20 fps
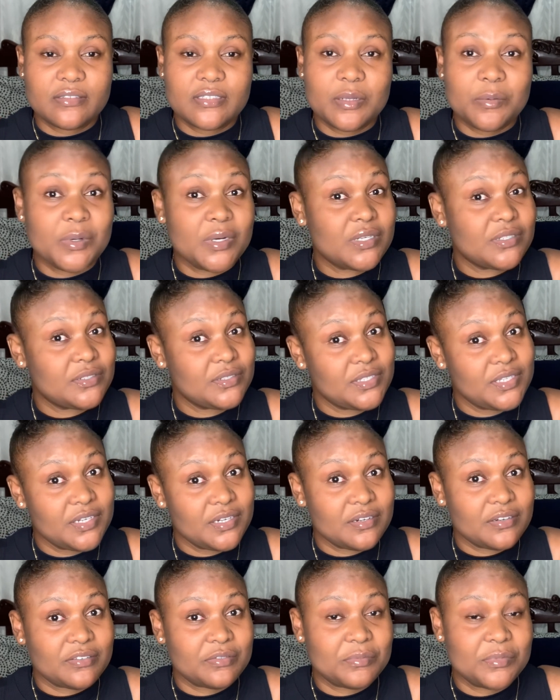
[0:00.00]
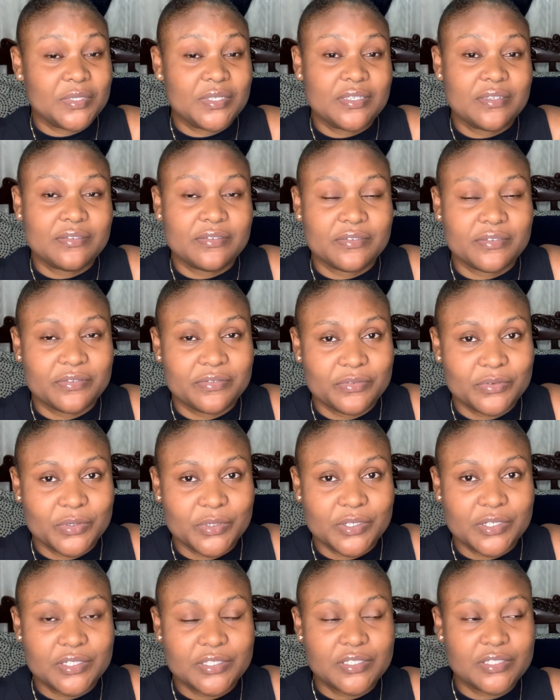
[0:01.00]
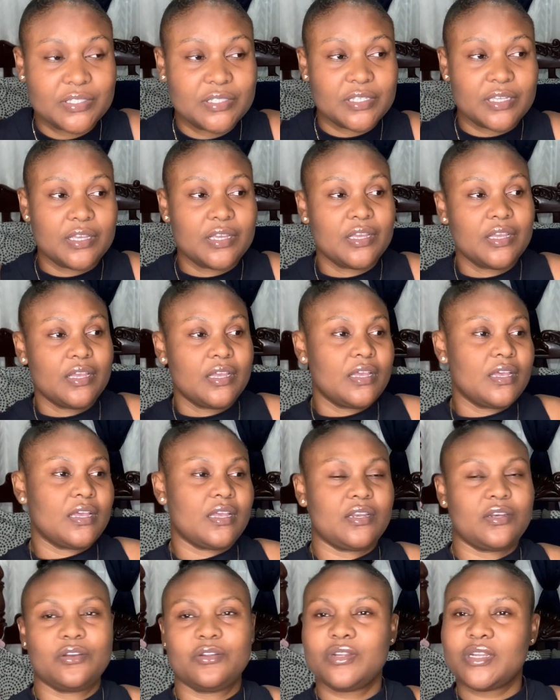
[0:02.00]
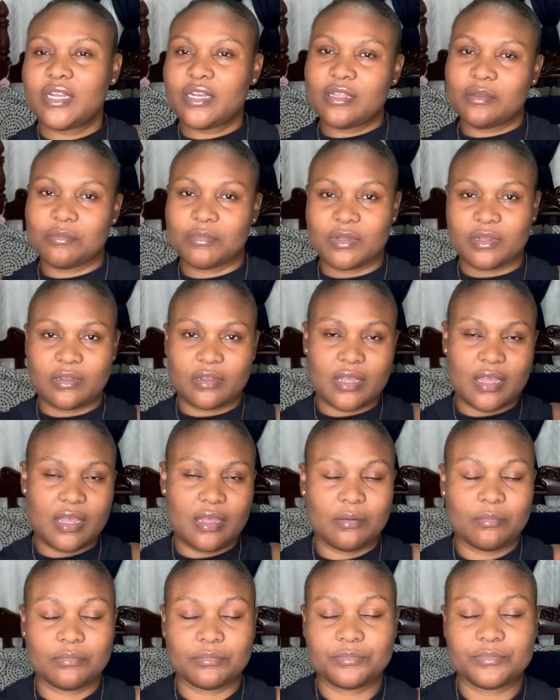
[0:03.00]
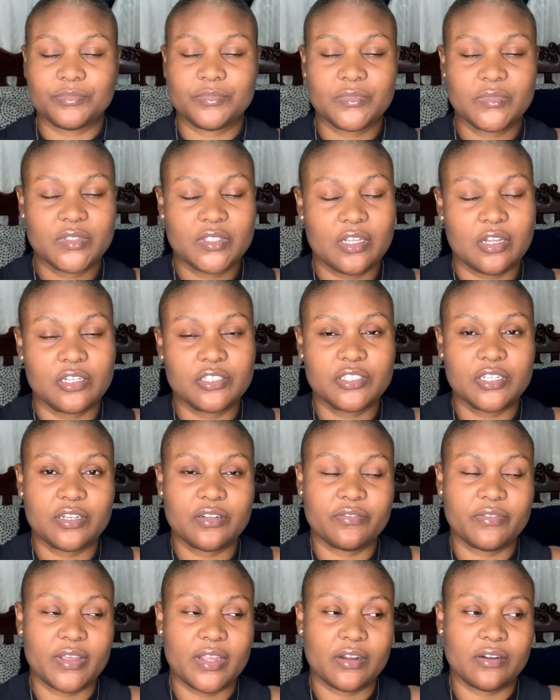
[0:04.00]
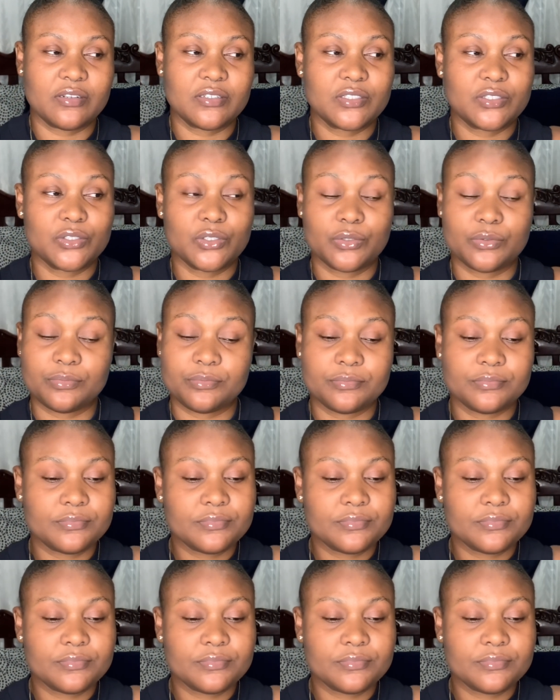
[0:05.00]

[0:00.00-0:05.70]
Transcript: Tamarri took care of me, of course, and none of them um, contract the virus, none.